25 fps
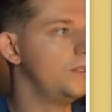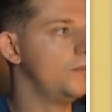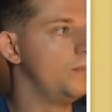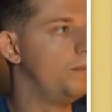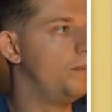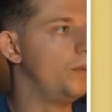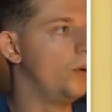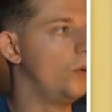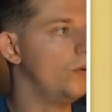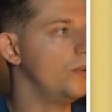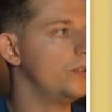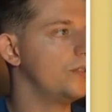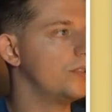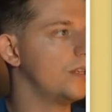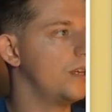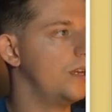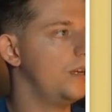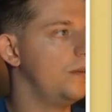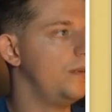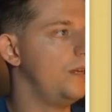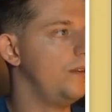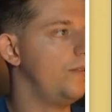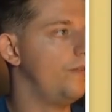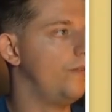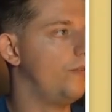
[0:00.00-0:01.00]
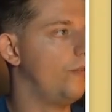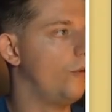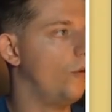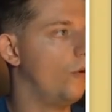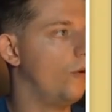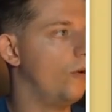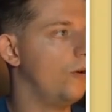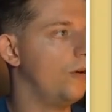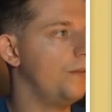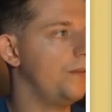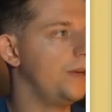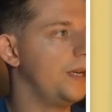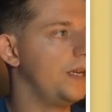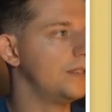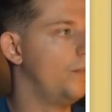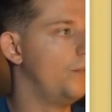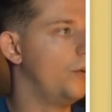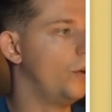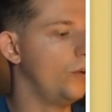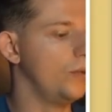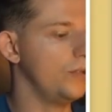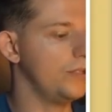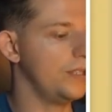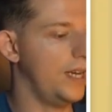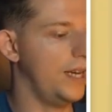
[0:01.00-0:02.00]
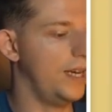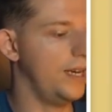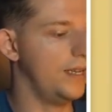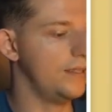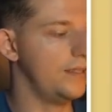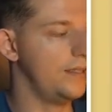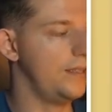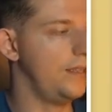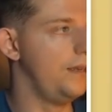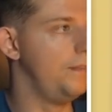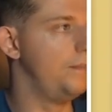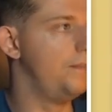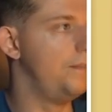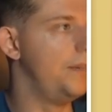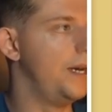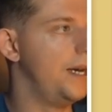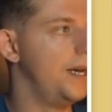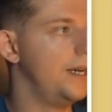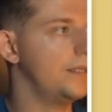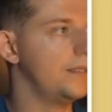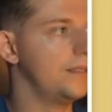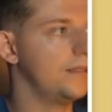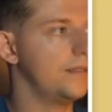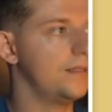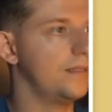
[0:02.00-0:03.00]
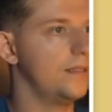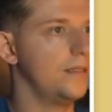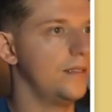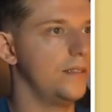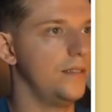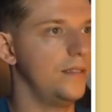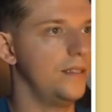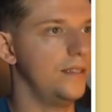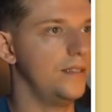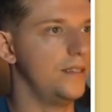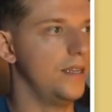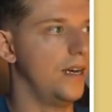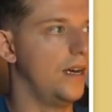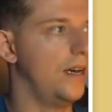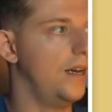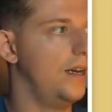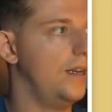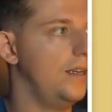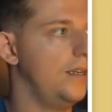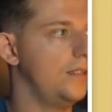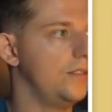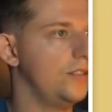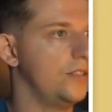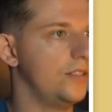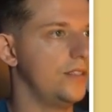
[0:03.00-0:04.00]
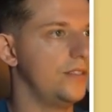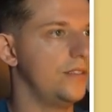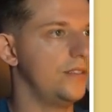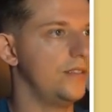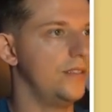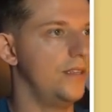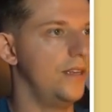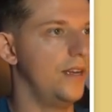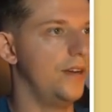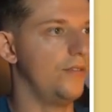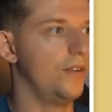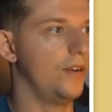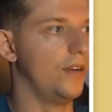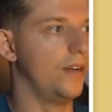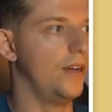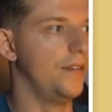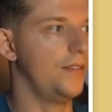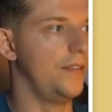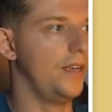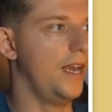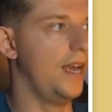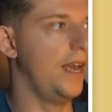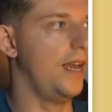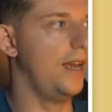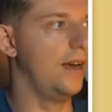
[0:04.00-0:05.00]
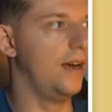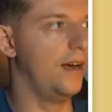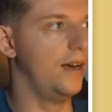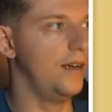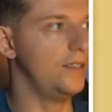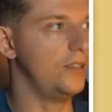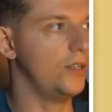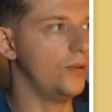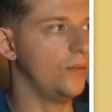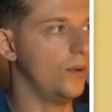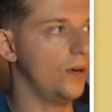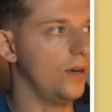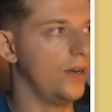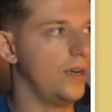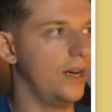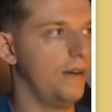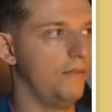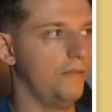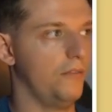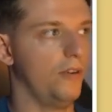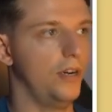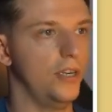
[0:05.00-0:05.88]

Bolt's gonna be 4 because Bolt has the best design. It just never got the AI to work after